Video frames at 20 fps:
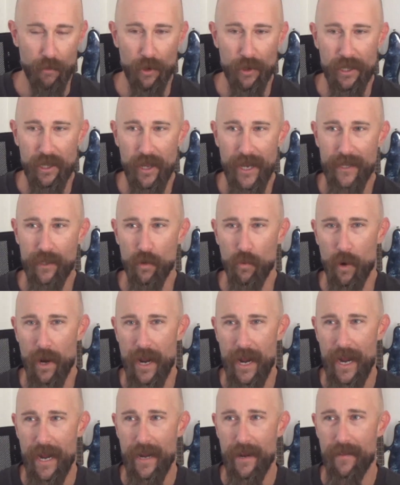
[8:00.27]
like the
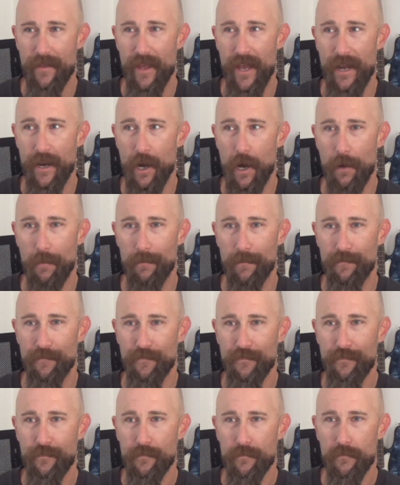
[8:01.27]
way that
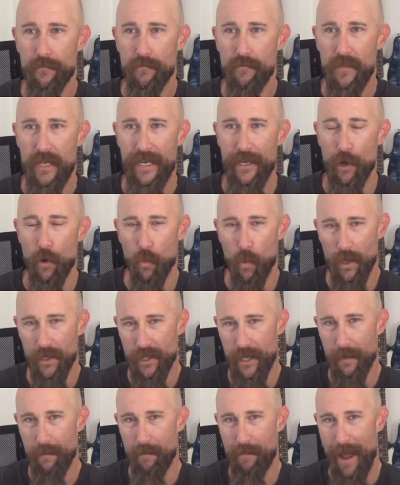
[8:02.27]
you know, once
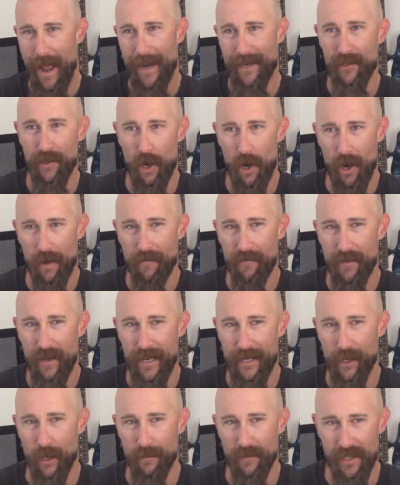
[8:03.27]
it backs off, it
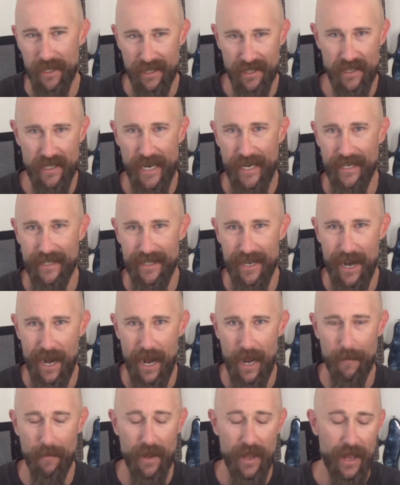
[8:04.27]
comes in a second
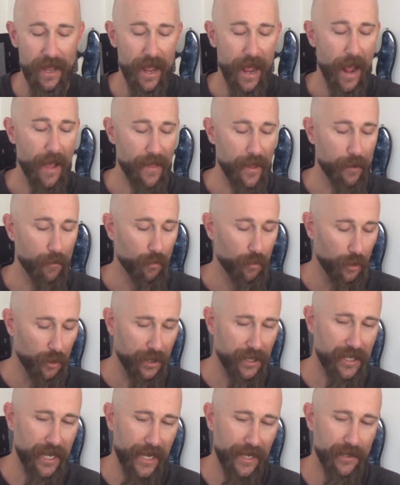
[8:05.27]
time and then really
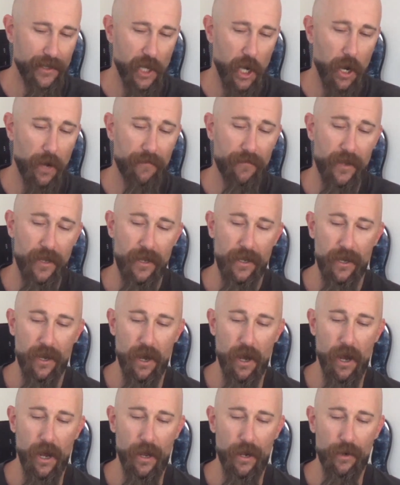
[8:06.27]
takes off.
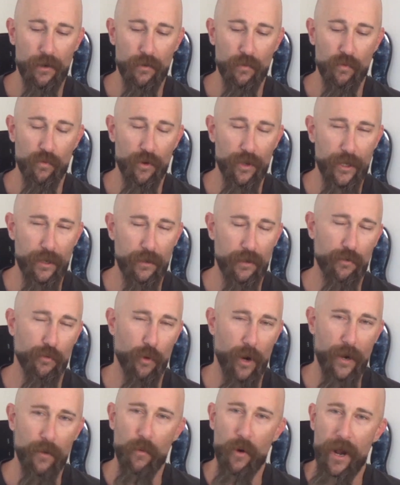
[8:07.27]
Really
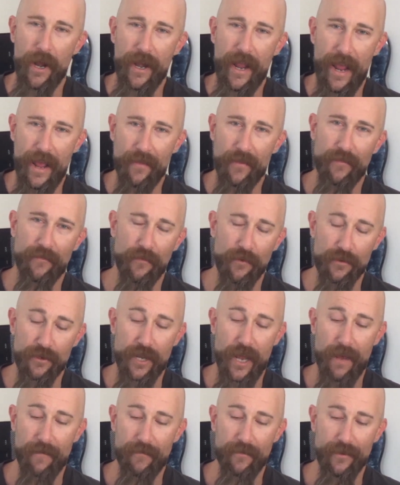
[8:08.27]
great way to end the first
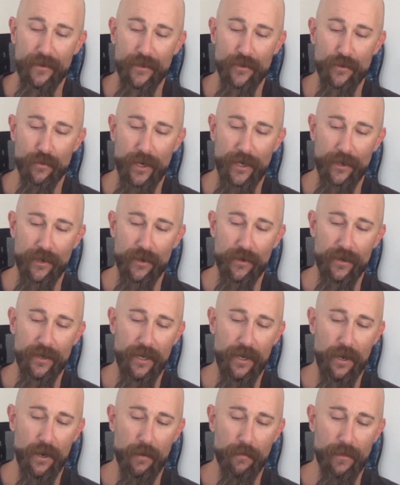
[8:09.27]
half of this record.
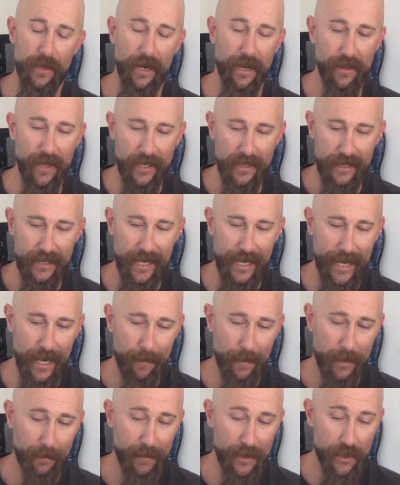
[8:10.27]
And I like the
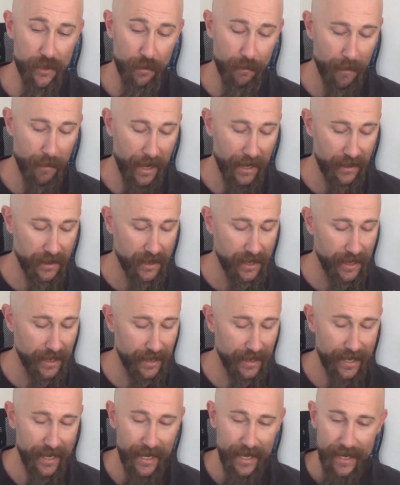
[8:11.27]
dynamic. Mr. Medicine
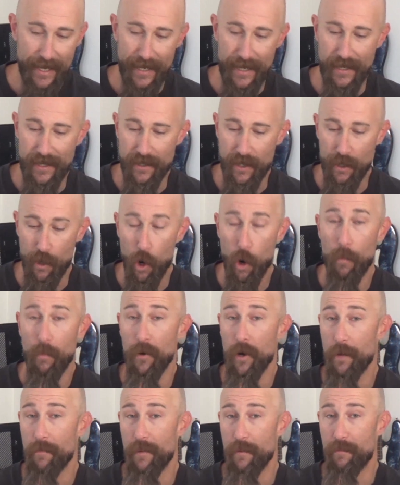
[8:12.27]
is going to open
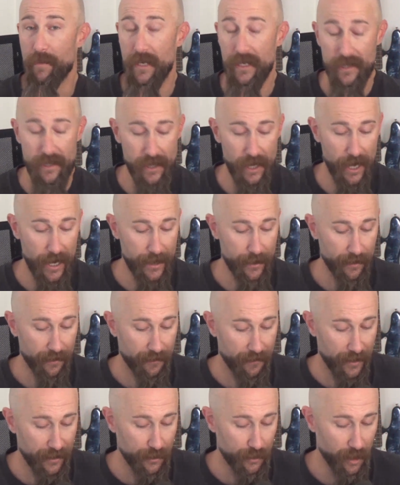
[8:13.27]
up the B-side. Your
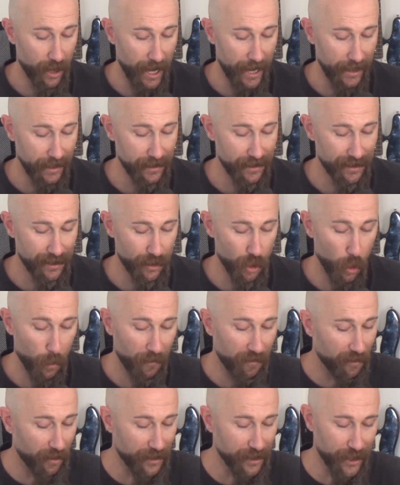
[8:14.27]
fifth track is dope,
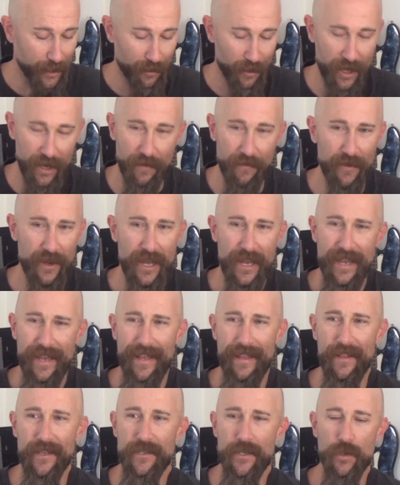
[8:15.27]
fuzzy riff.
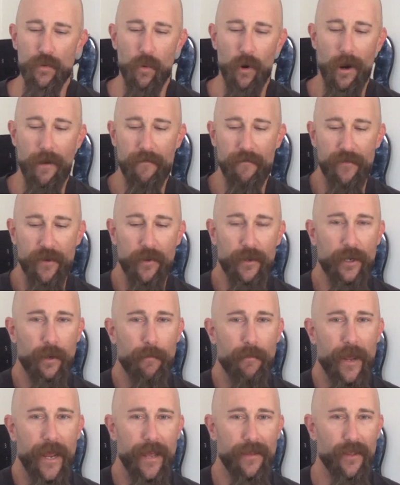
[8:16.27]
This is where I'm feeling a
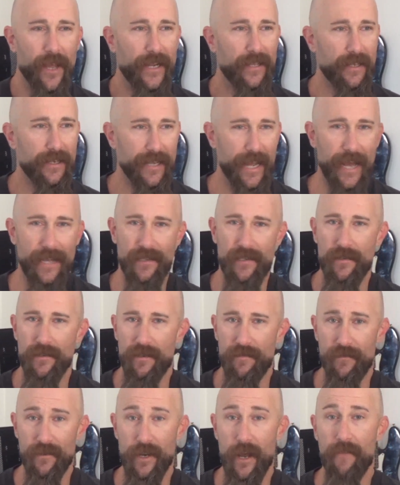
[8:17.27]
band like the Datsuns.
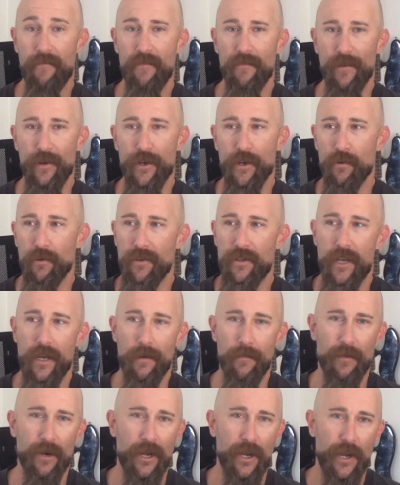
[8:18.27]
If you're not familiar with
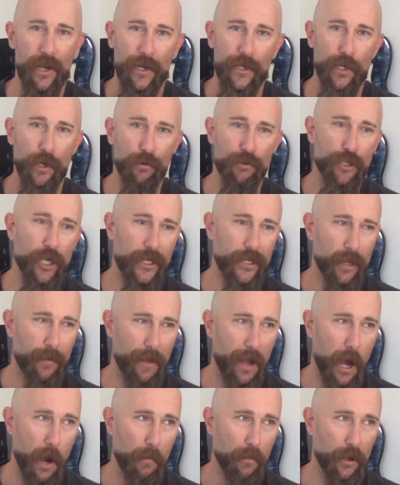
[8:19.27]
them, go check them
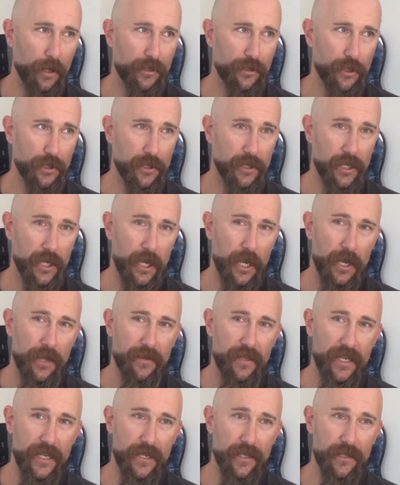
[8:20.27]
out. But just
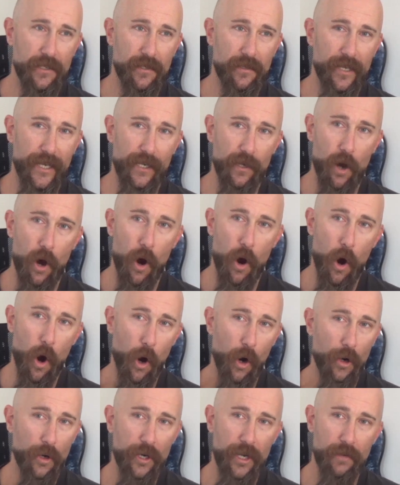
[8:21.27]
these
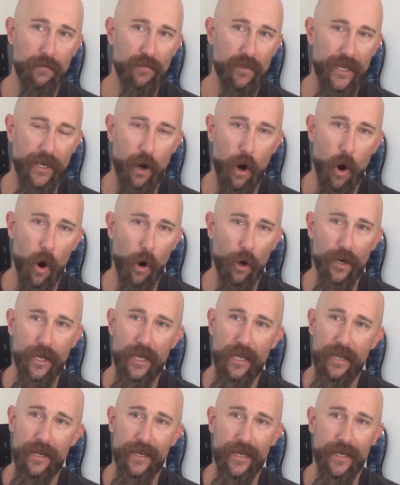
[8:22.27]

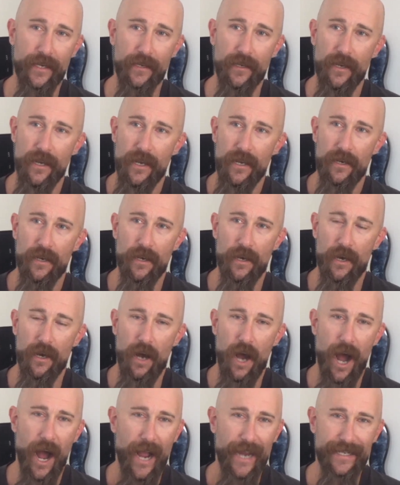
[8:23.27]
hard-hitting,
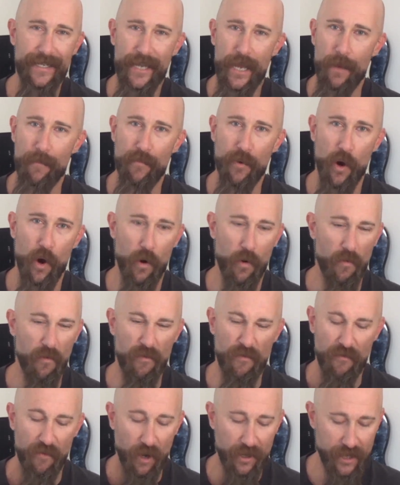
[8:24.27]
high-tempo,
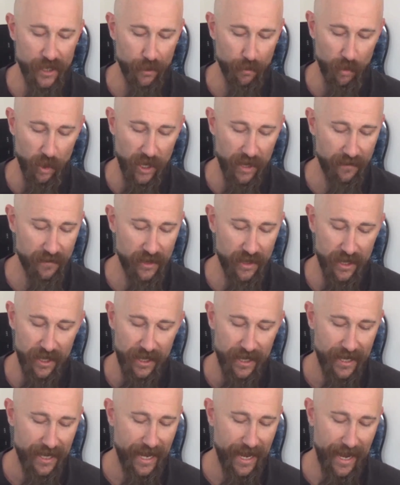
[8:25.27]
fuzzy riffs.
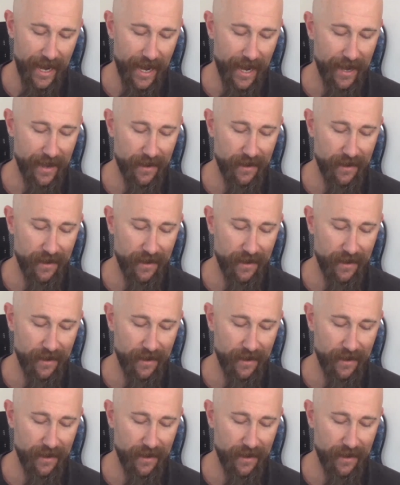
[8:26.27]
And